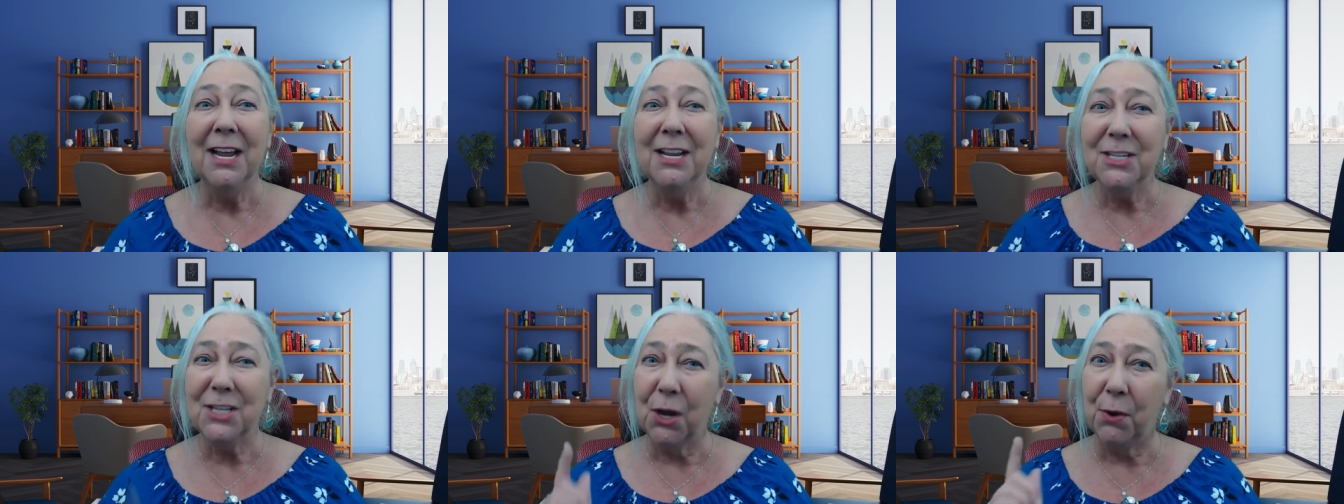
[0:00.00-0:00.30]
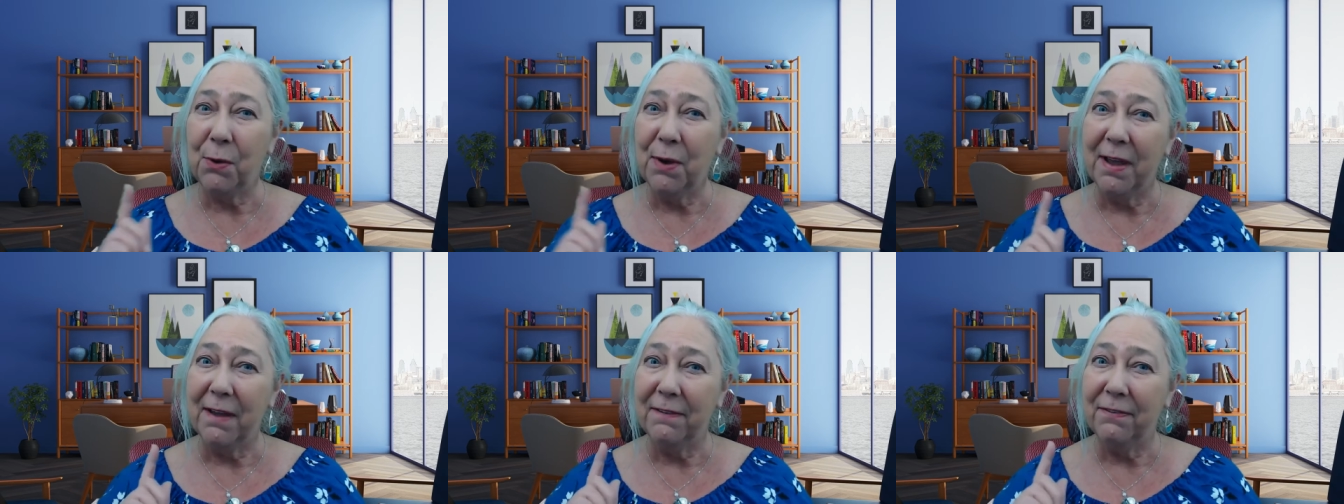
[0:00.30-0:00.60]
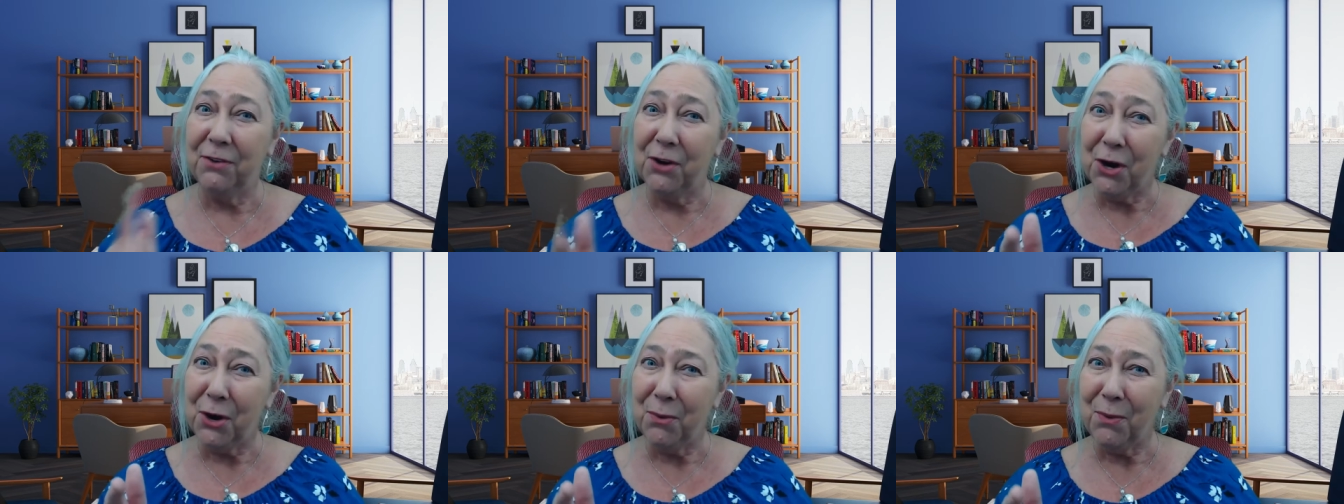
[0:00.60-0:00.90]
So
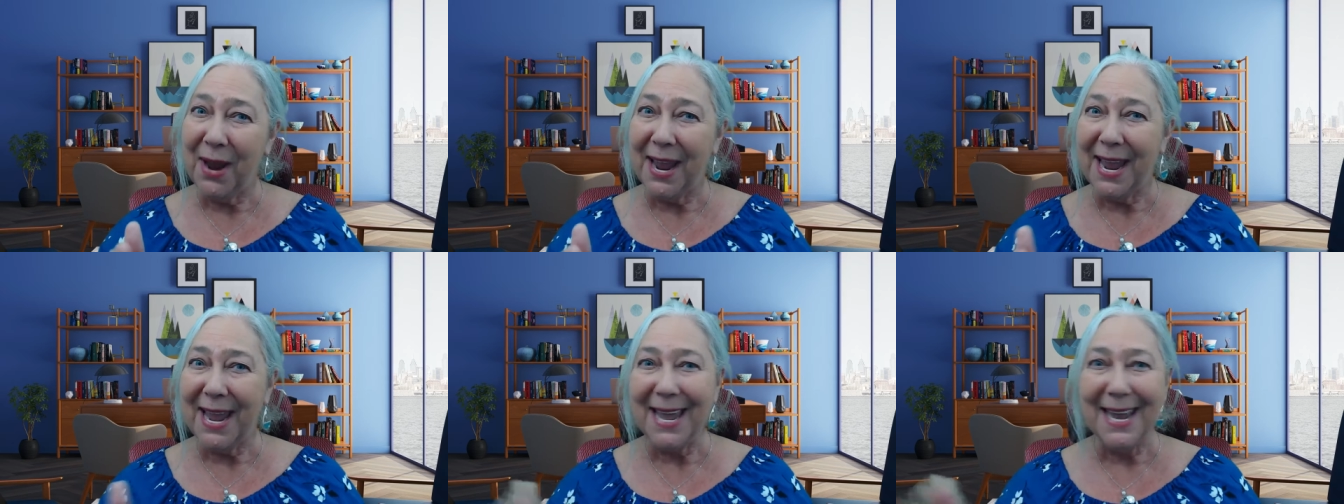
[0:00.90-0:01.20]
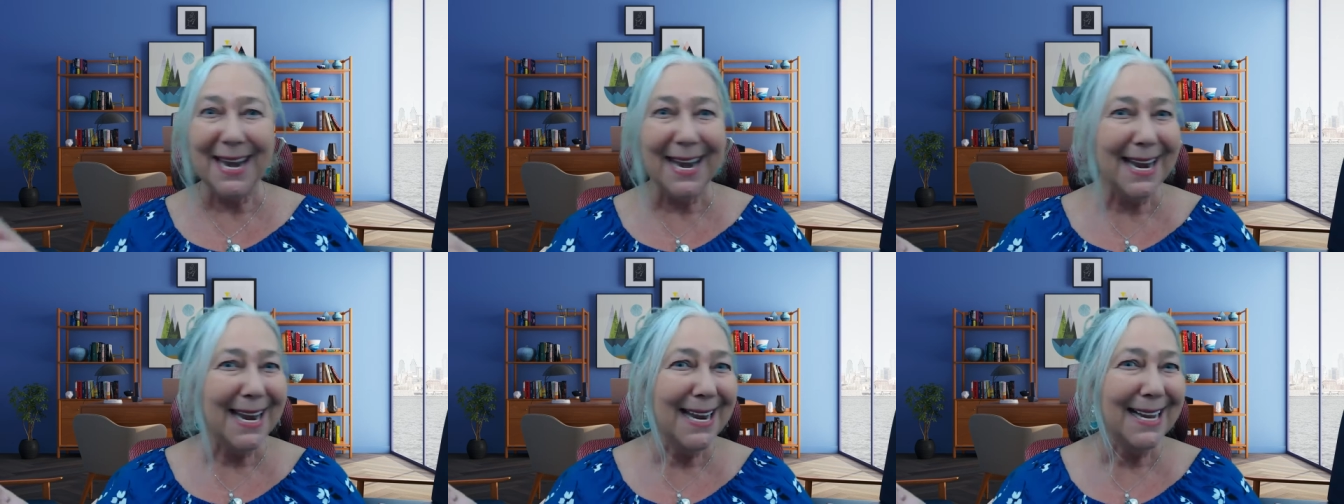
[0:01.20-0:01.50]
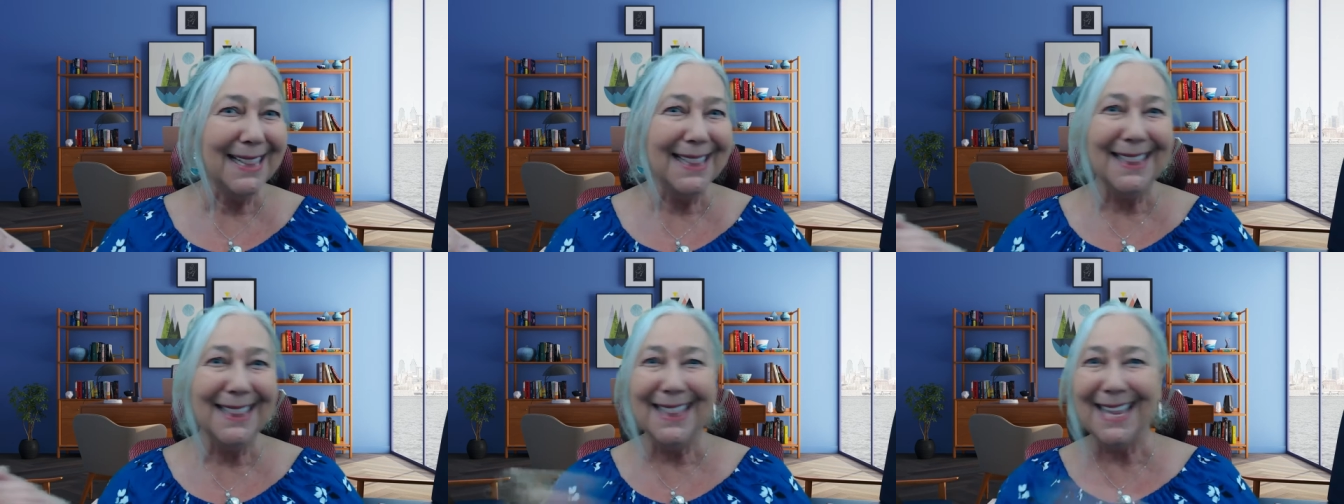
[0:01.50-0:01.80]
if you're
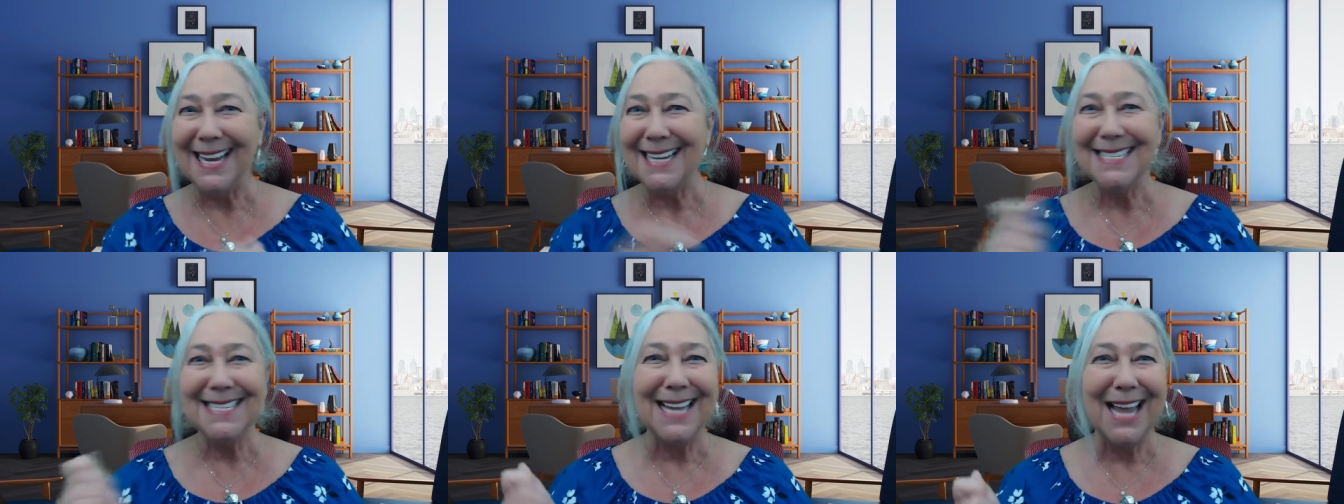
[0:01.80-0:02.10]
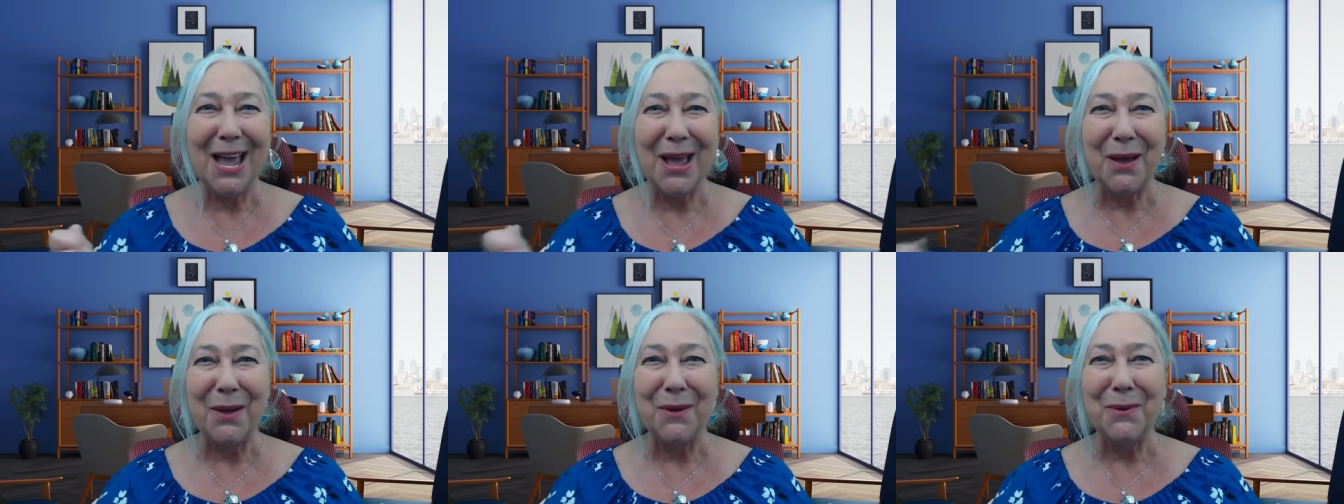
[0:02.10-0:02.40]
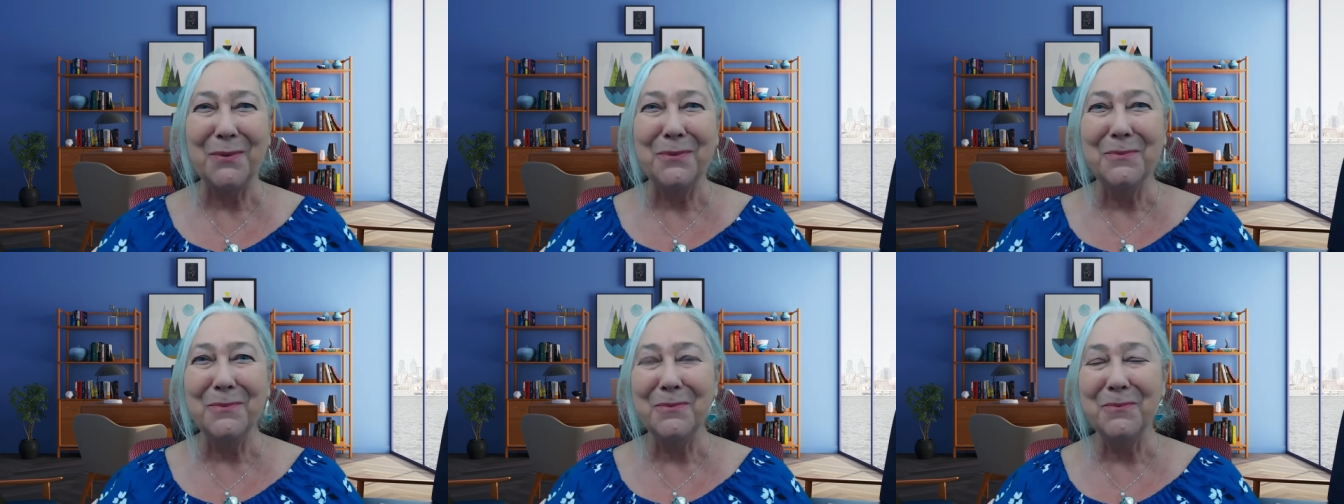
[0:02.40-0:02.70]
ready, let's
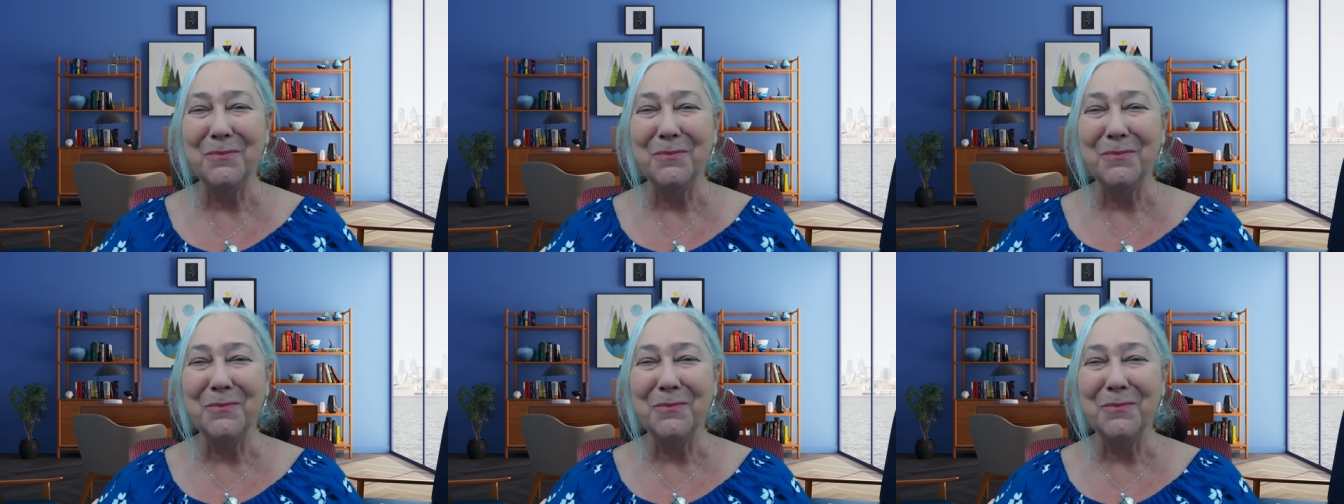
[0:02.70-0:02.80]
go.